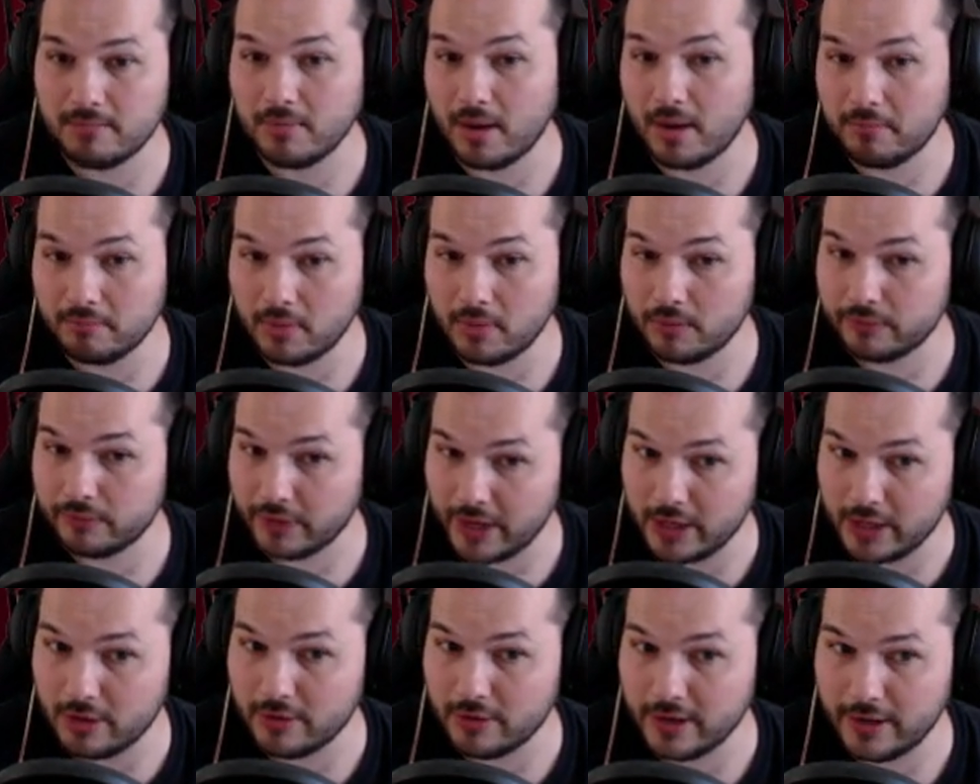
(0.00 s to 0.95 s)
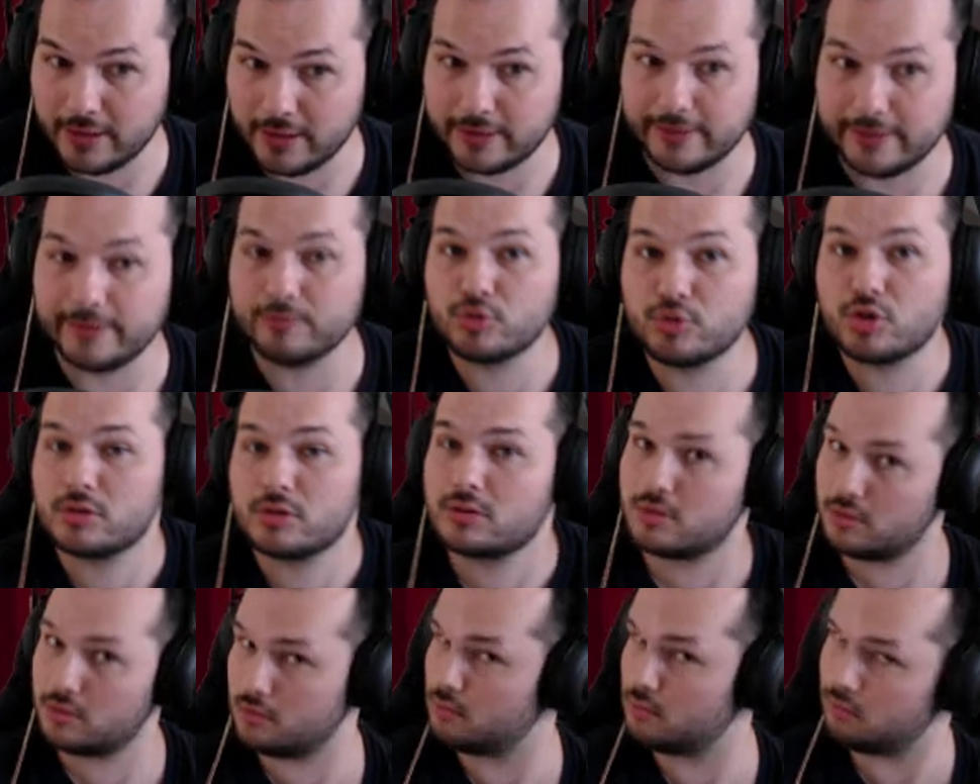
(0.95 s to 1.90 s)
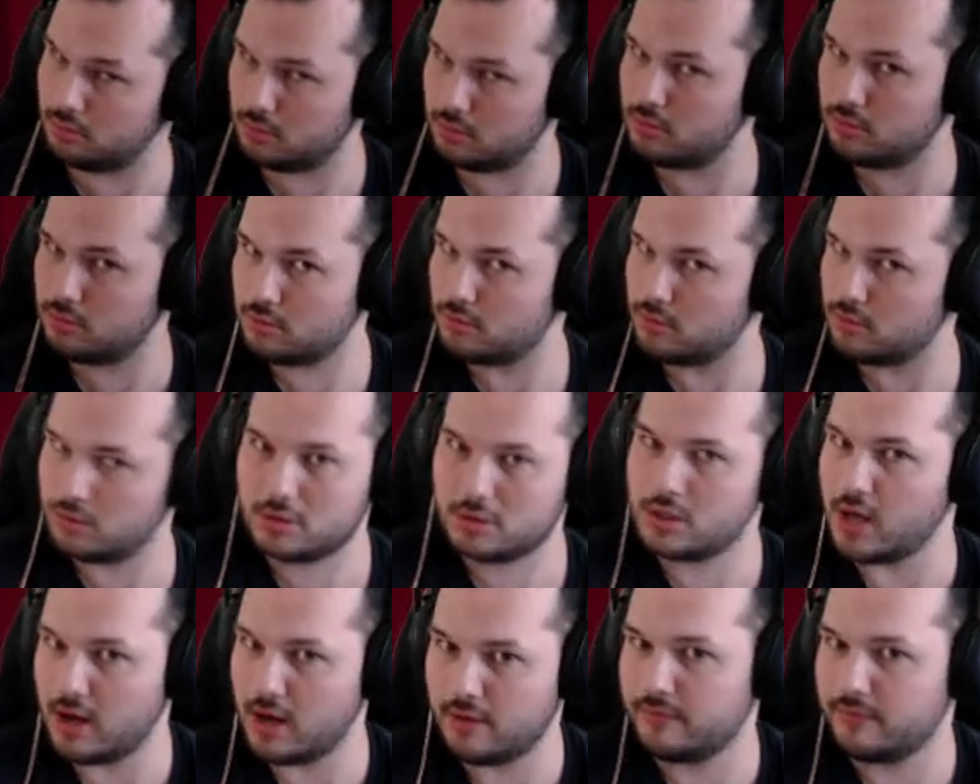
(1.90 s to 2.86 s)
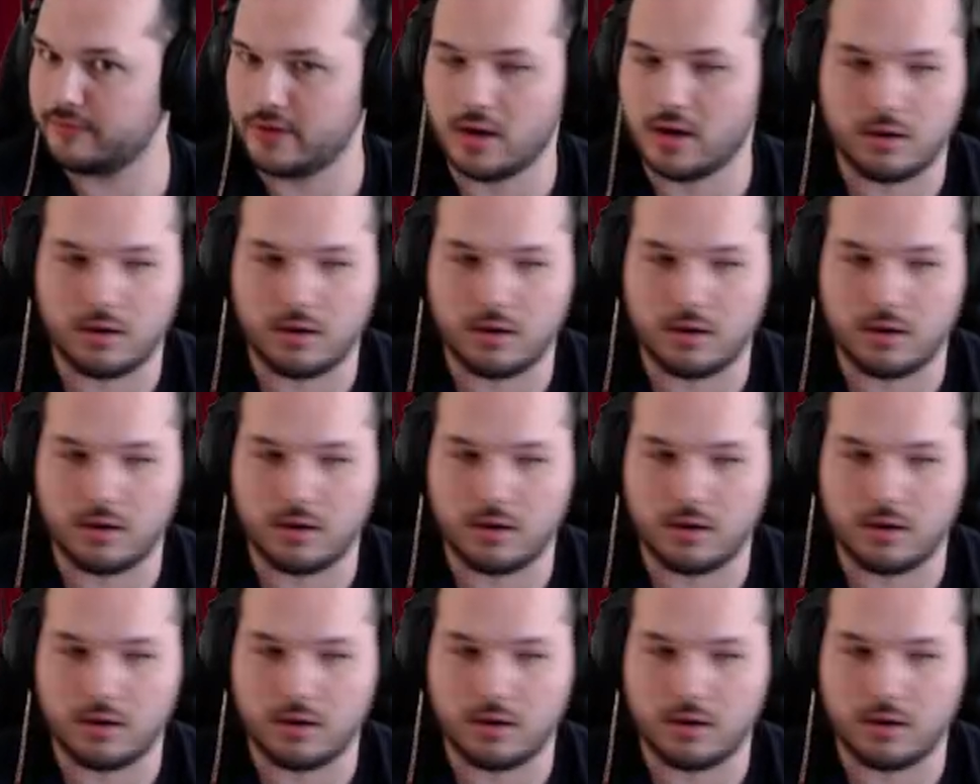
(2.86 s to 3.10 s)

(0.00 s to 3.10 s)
I'm I'm afraid or anything, I'm just, just gonna save